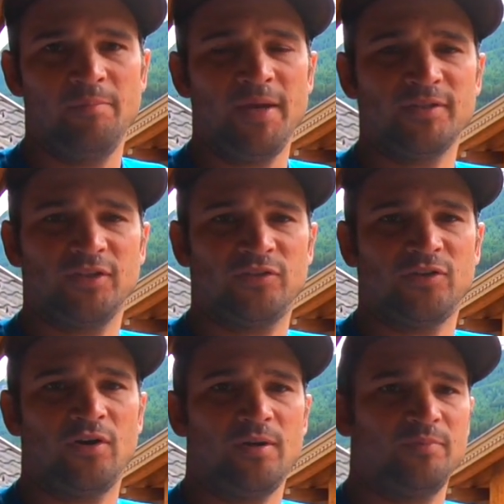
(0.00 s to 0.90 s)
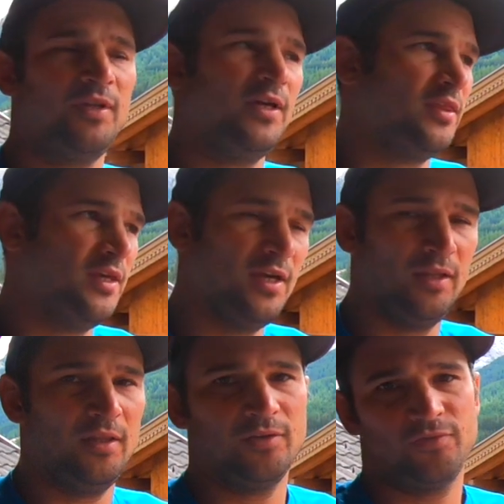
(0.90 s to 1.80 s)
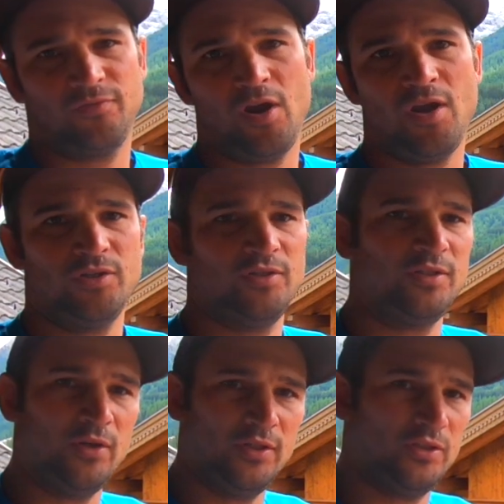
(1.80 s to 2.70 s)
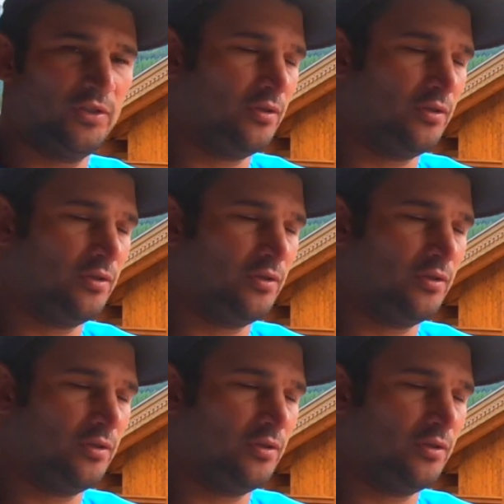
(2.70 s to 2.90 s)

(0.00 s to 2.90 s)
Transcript: basic startups like the English, French, Deutsch,